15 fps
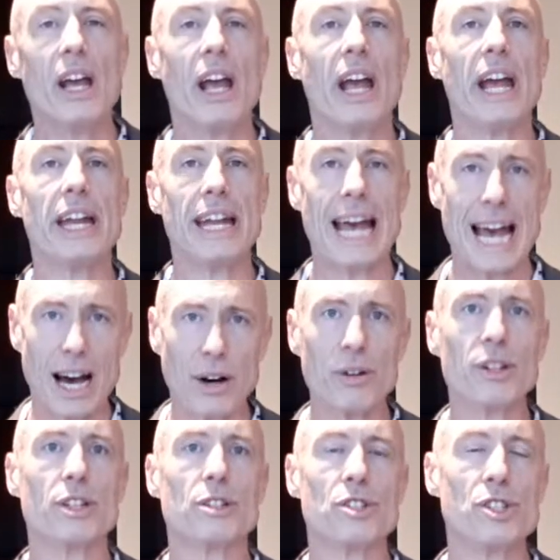And out of
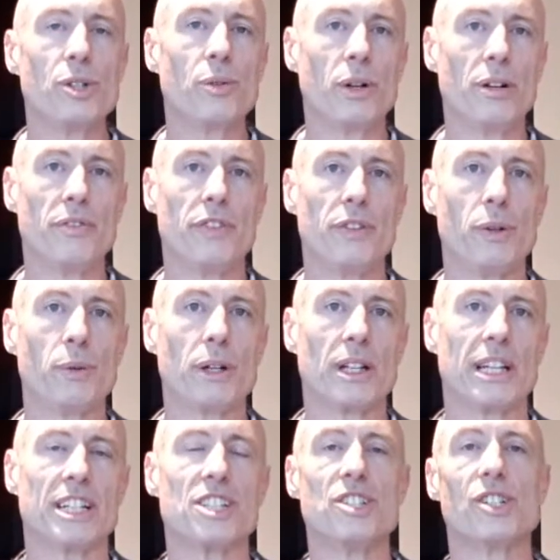those 251
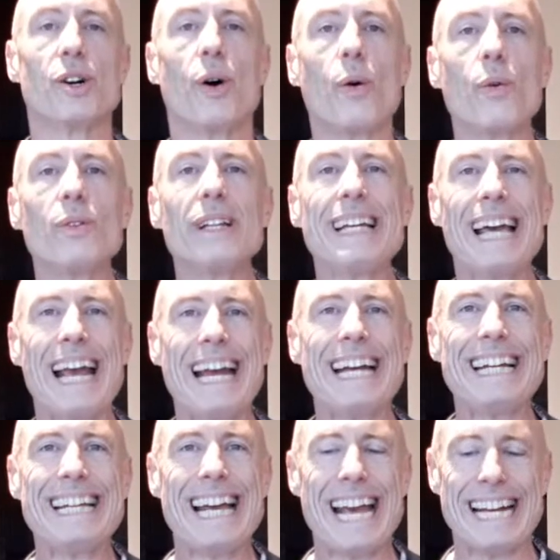elections, only
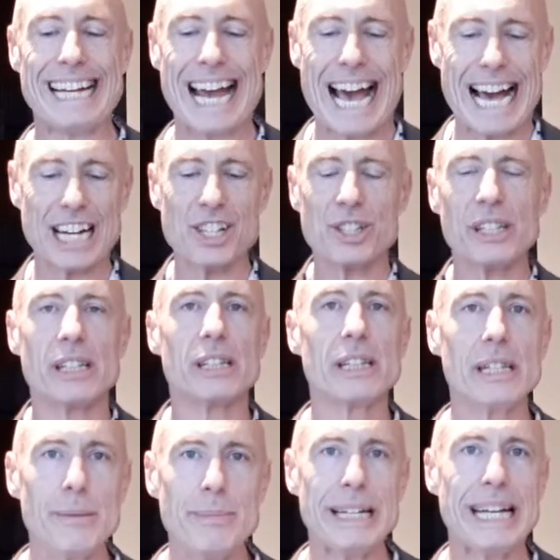88 actually
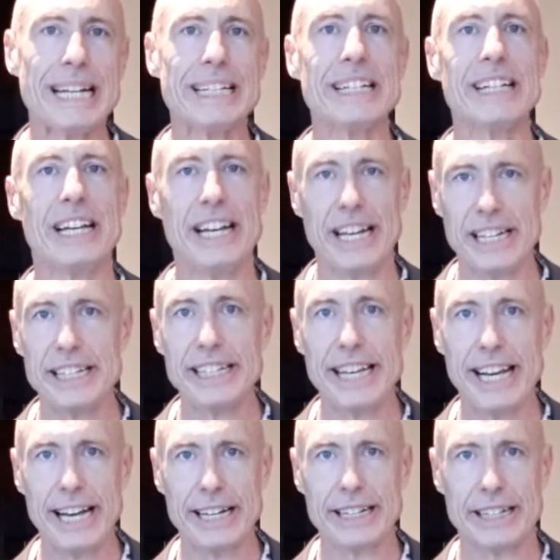eliminated any
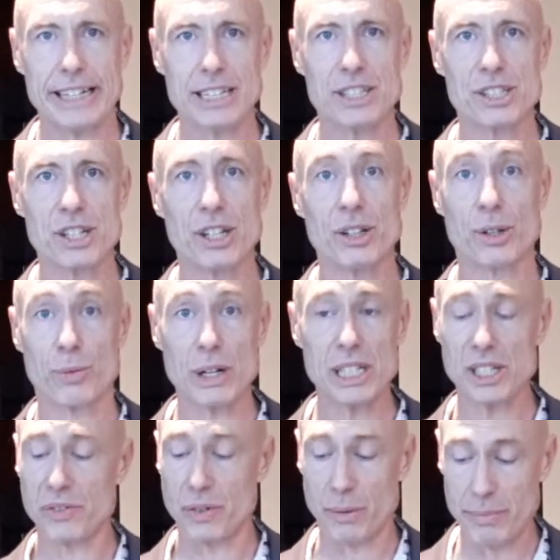candidates. The rest
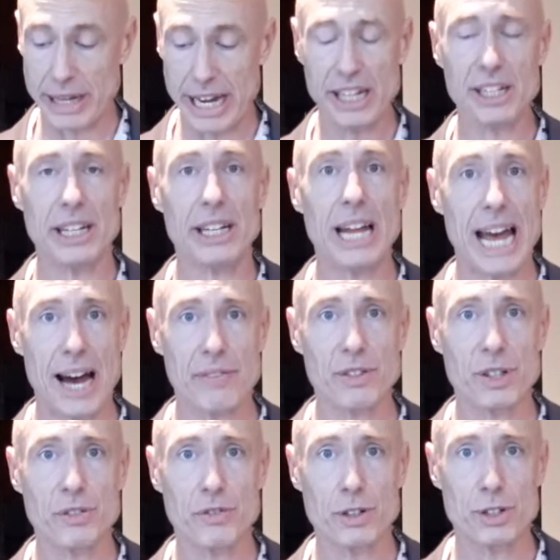of them ended after
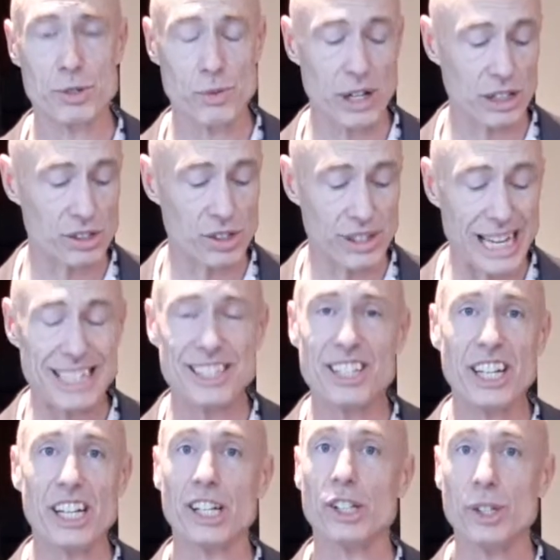the first round. So that's
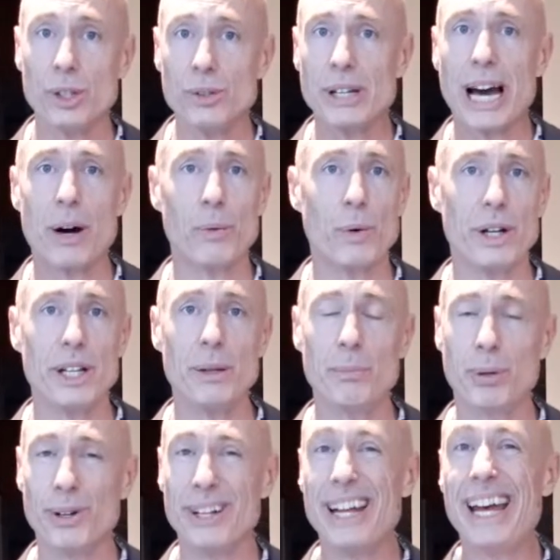it. You got one
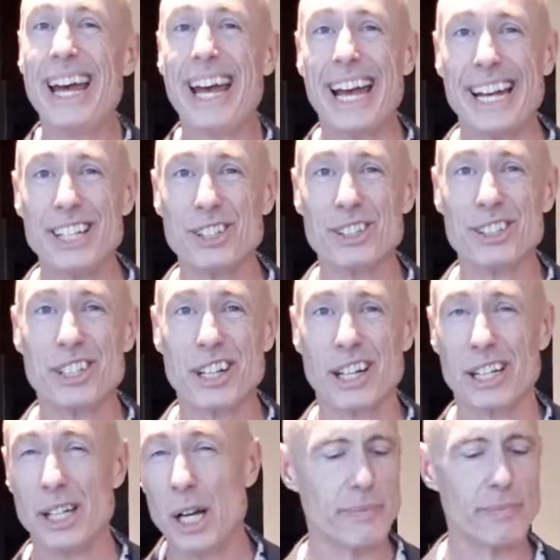input and you're
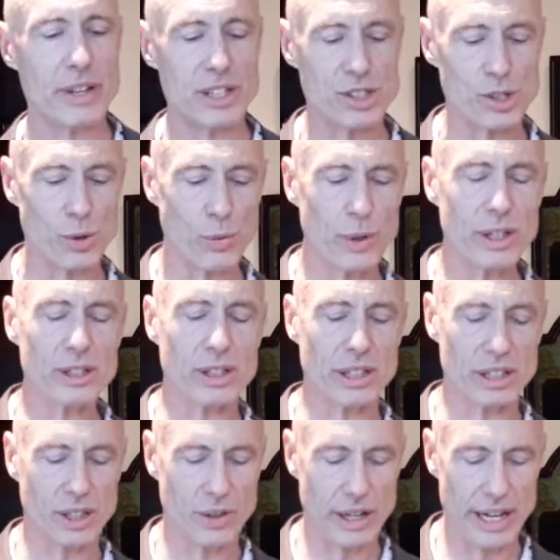done. And so we're going to
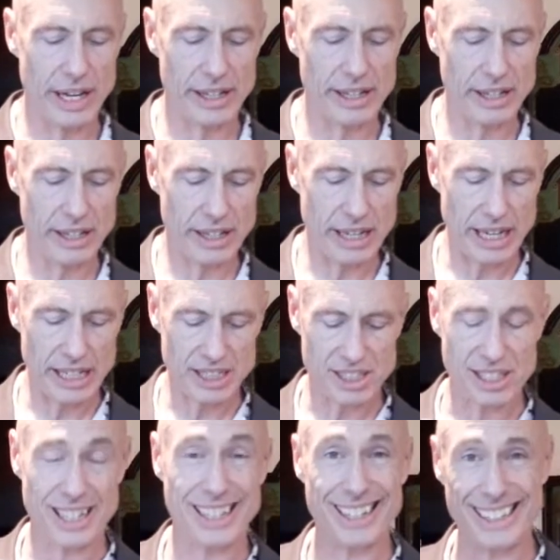go ahead and
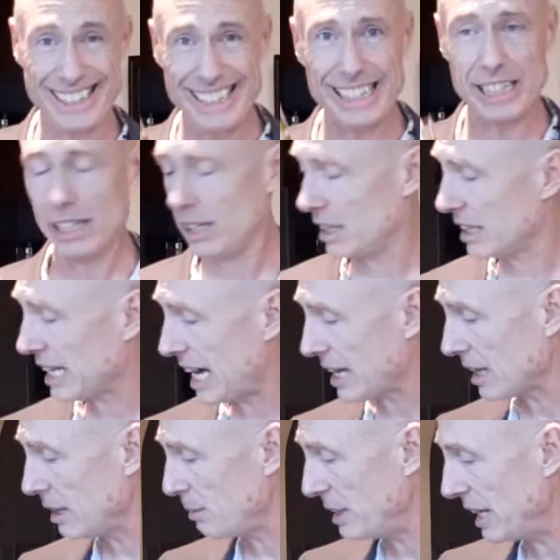say E got
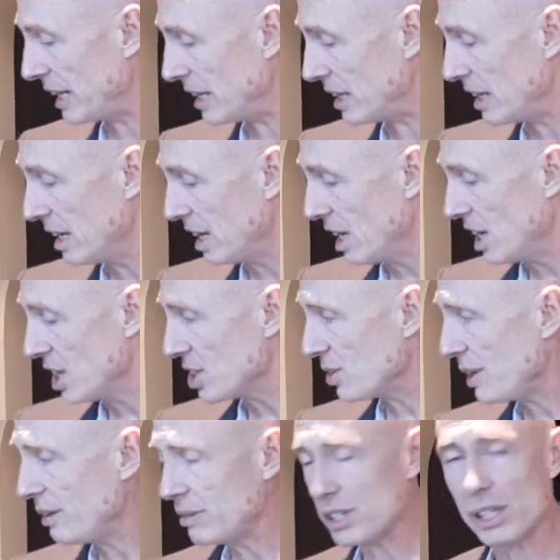eliminated. So
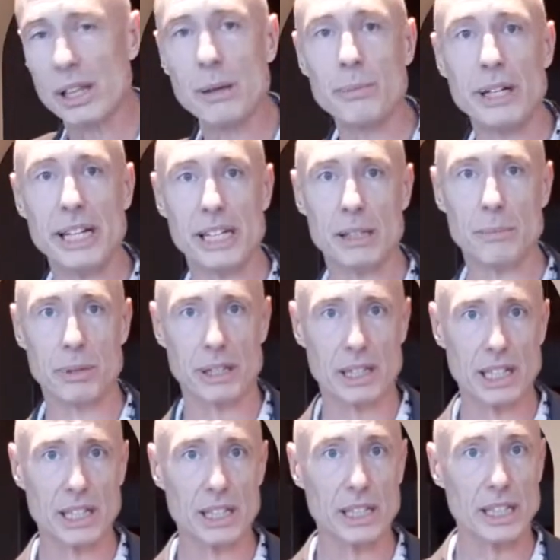E was eliminated, but
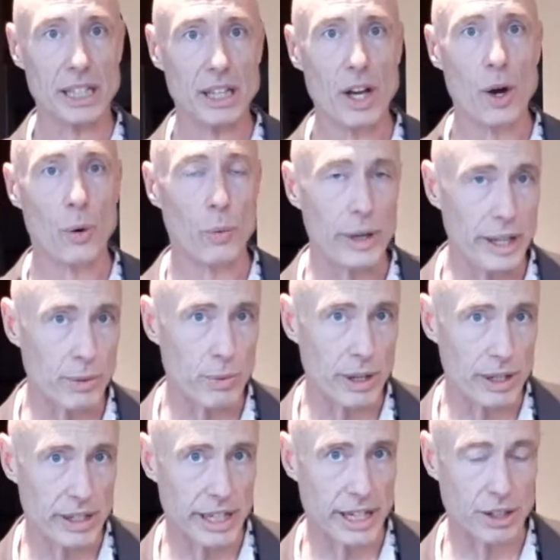luckily we had
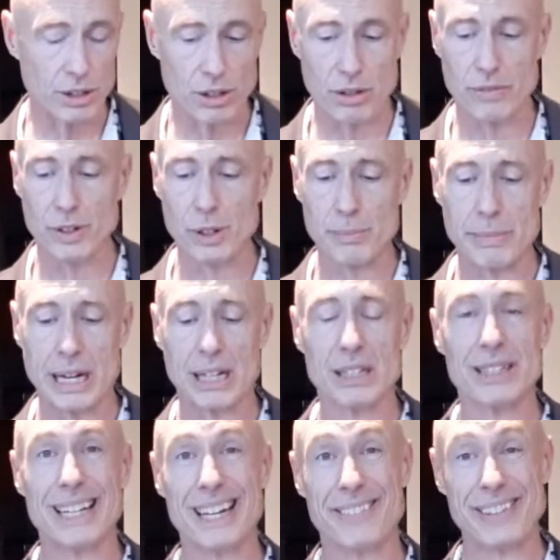written down on our voting ballot
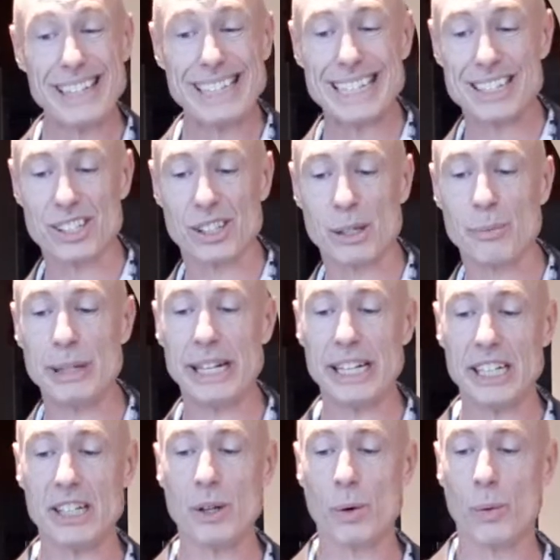that if E gets
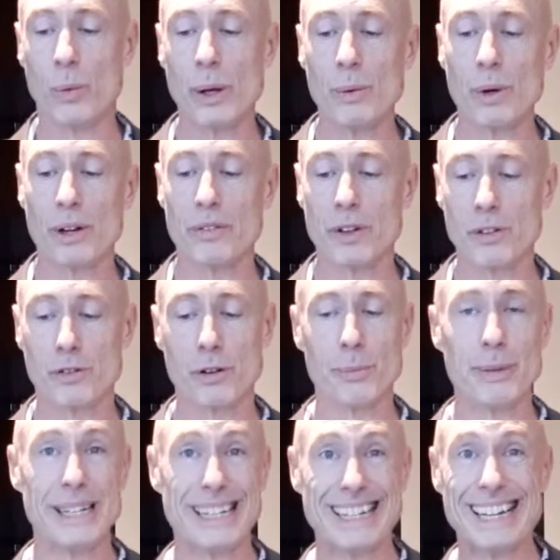eliminated, we want to vote for
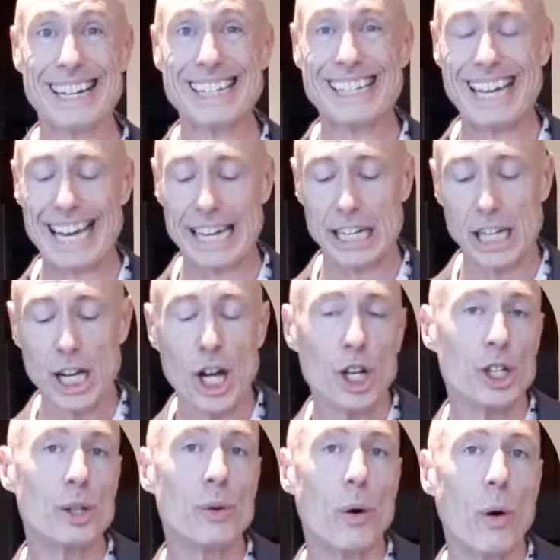B. Again,
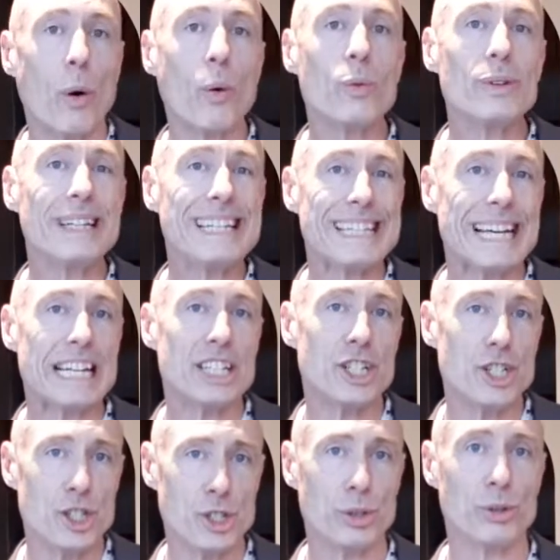you only get to
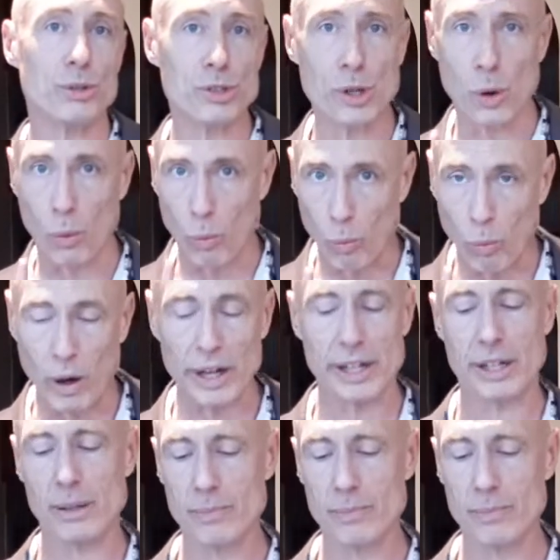choose one.